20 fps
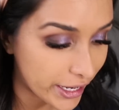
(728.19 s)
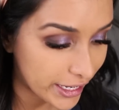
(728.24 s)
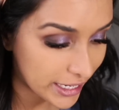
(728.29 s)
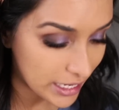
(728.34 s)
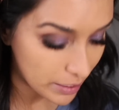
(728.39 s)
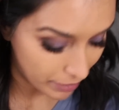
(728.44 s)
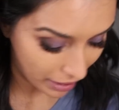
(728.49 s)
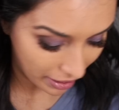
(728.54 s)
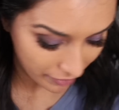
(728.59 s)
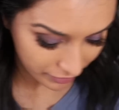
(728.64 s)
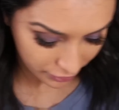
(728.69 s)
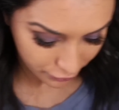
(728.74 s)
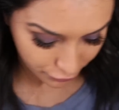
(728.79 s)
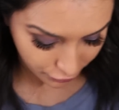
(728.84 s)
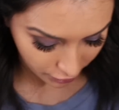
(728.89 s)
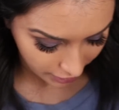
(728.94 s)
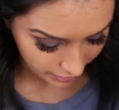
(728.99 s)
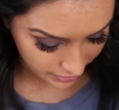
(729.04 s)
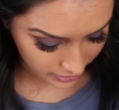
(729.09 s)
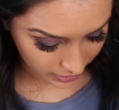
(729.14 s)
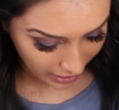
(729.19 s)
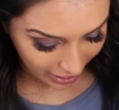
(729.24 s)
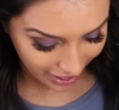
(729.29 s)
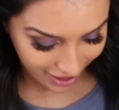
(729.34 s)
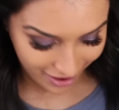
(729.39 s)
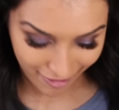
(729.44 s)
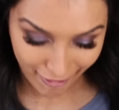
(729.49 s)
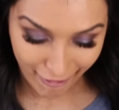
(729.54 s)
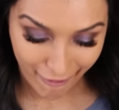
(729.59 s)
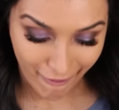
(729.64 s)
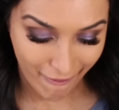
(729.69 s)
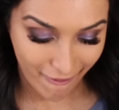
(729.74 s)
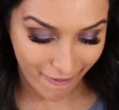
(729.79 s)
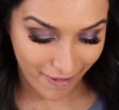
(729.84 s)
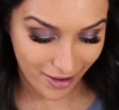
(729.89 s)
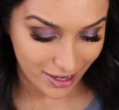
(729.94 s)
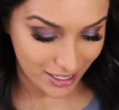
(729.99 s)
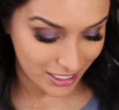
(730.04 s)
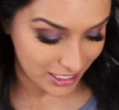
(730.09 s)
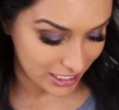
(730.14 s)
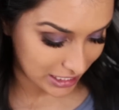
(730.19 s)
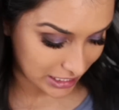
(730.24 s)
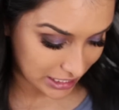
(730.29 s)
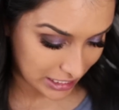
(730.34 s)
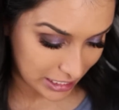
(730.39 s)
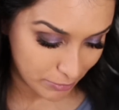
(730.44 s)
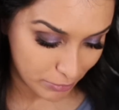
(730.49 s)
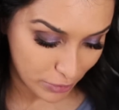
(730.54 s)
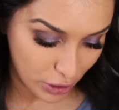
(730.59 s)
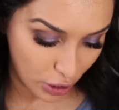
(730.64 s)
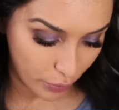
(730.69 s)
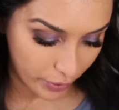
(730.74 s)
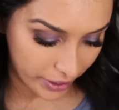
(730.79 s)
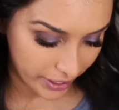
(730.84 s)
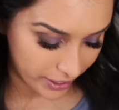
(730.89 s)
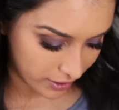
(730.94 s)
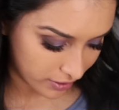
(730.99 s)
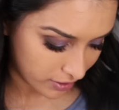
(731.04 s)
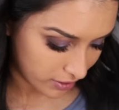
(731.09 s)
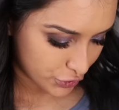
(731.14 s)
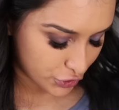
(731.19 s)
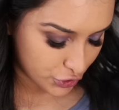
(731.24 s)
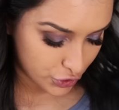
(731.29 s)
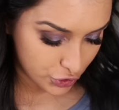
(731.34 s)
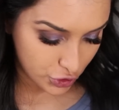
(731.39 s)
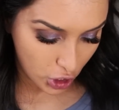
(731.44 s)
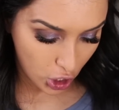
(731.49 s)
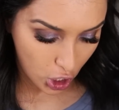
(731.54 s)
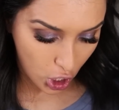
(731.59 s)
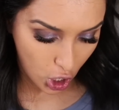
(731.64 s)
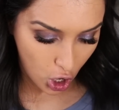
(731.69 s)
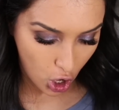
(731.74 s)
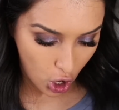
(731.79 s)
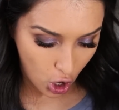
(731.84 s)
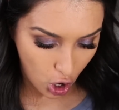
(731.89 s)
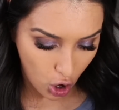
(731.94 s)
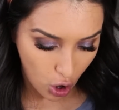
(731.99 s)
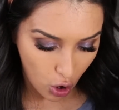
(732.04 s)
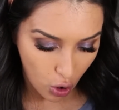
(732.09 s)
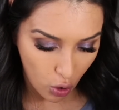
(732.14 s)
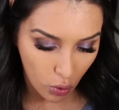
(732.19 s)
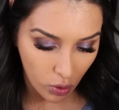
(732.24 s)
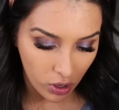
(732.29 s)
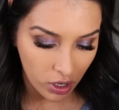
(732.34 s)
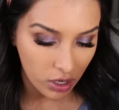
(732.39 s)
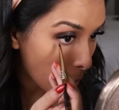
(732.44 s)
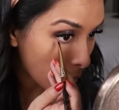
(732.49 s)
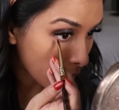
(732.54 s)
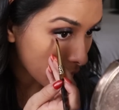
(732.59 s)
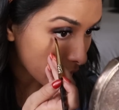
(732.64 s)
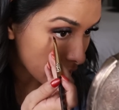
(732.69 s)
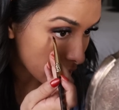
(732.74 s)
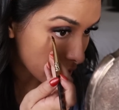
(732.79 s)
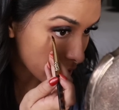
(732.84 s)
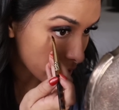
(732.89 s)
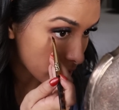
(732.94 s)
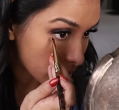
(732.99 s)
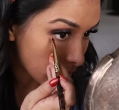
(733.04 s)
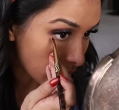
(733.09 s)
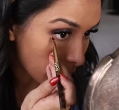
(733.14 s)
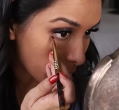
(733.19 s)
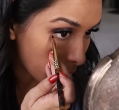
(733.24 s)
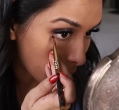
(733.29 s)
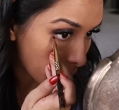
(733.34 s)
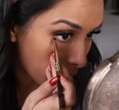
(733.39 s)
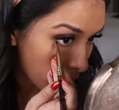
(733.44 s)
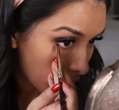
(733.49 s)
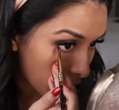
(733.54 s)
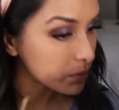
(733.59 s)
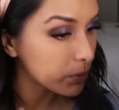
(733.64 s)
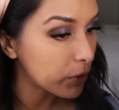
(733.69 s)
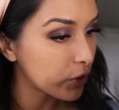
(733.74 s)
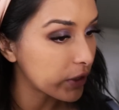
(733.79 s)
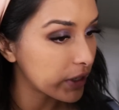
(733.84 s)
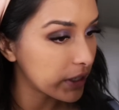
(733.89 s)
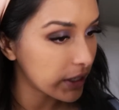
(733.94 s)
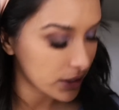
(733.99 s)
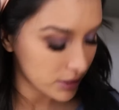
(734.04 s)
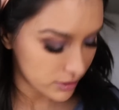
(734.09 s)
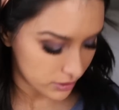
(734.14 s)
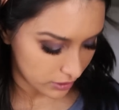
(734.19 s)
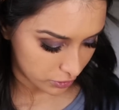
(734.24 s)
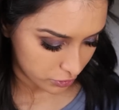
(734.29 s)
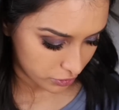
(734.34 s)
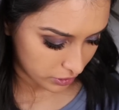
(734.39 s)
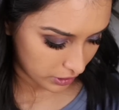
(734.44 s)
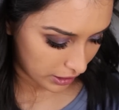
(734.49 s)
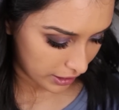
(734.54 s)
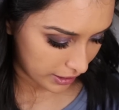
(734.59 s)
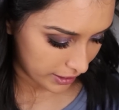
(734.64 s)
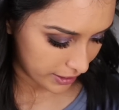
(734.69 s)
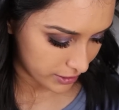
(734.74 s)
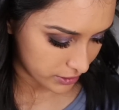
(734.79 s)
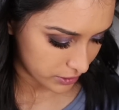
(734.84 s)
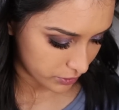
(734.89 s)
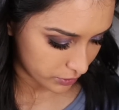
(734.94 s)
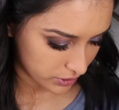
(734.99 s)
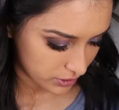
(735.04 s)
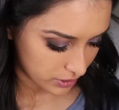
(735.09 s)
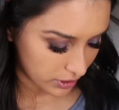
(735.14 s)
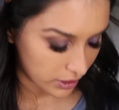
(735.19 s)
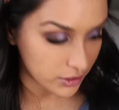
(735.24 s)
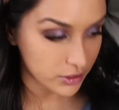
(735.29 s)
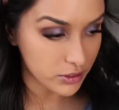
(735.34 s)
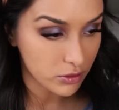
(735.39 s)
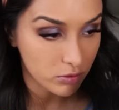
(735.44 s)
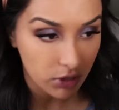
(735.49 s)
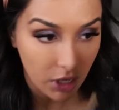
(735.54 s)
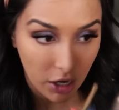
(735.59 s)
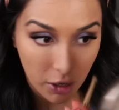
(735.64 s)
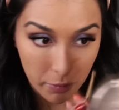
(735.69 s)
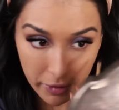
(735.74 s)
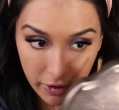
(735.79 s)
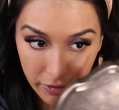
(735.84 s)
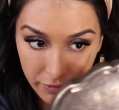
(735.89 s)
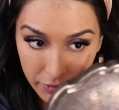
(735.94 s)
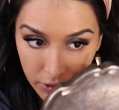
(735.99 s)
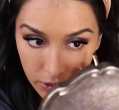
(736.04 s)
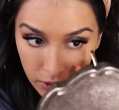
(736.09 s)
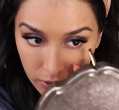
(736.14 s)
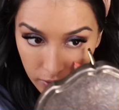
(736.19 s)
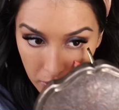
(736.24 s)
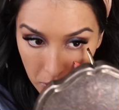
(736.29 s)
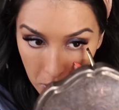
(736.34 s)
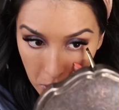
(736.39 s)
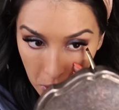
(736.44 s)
gonna keep having fun and keep going. So we're gonna do some smokiness under the eye so it's not so top heavy.